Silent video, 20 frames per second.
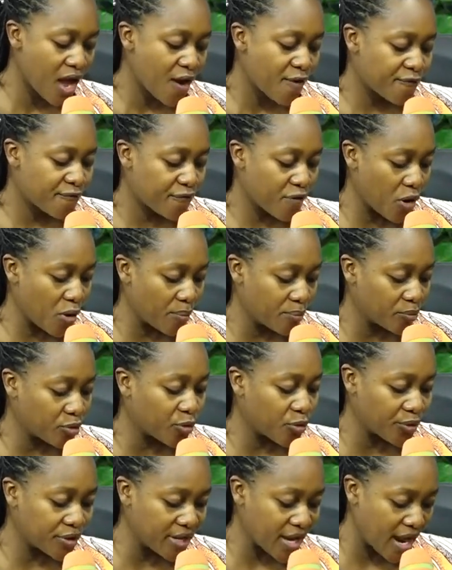From
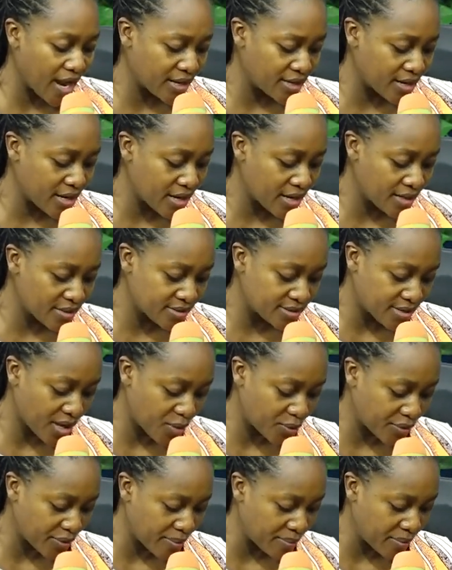Guyana,
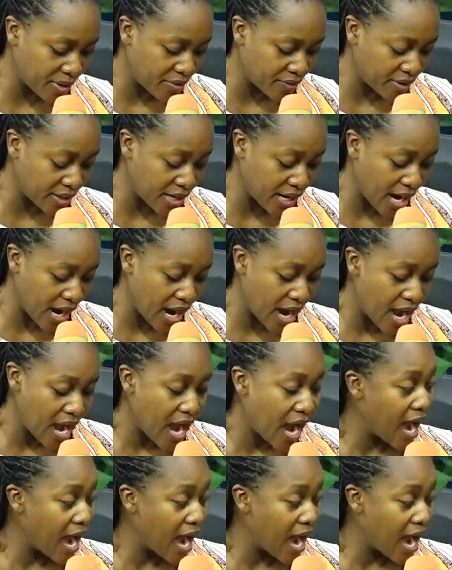South America.